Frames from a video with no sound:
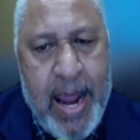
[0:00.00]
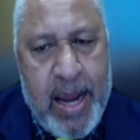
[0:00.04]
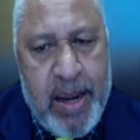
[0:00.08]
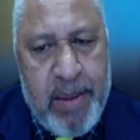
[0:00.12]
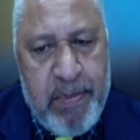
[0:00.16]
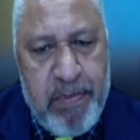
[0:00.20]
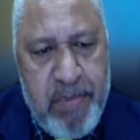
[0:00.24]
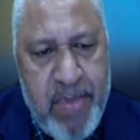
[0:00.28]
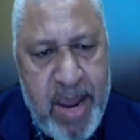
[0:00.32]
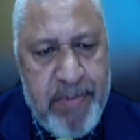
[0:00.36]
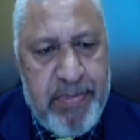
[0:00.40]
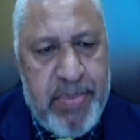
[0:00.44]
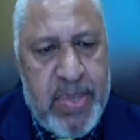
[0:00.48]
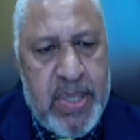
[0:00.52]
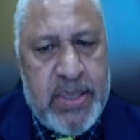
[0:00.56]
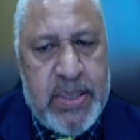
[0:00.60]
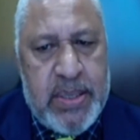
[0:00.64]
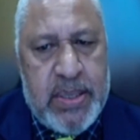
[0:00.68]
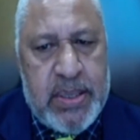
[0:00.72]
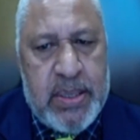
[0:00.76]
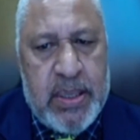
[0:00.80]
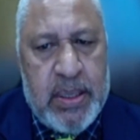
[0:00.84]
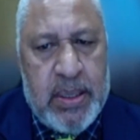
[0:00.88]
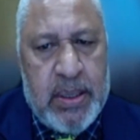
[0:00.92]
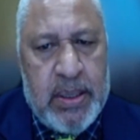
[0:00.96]
and
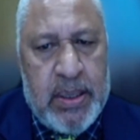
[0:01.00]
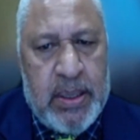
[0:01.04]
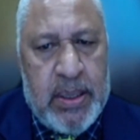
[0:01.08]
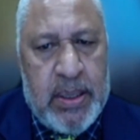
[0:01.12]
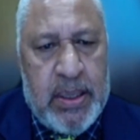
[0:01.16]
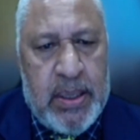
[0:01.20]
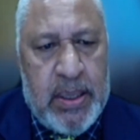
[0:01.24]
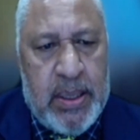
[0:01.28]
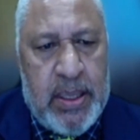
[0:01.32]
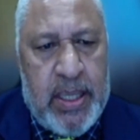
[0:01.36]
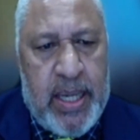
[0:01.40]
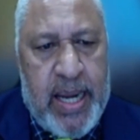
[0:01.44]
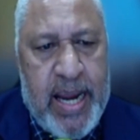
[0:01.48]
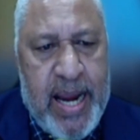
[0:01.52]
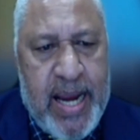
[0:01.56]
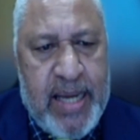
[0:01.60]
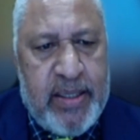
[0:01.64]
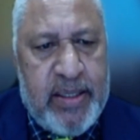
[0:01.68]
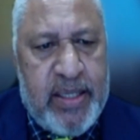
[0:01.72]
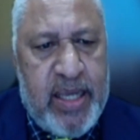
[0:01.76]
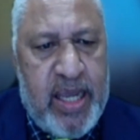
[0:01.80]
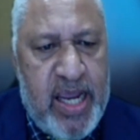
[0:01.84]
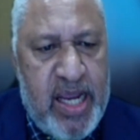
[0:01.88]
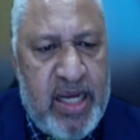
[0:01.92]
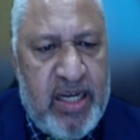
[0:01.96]
members
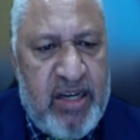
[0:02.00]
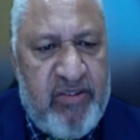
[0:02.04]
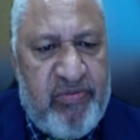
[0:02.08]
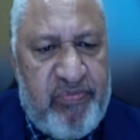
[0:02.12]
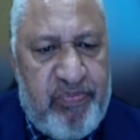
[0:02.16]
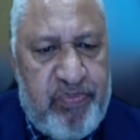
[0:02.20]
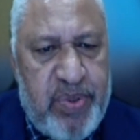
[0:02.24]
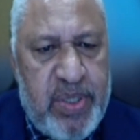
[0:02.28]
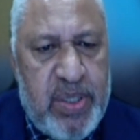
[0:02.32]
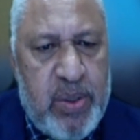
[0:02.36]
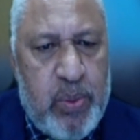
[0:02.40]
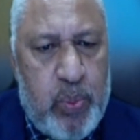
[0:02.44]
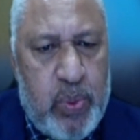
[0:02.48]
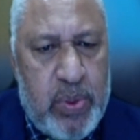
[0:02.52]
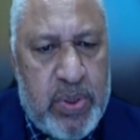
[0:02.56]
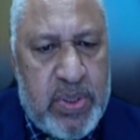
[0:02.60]
and the NFP,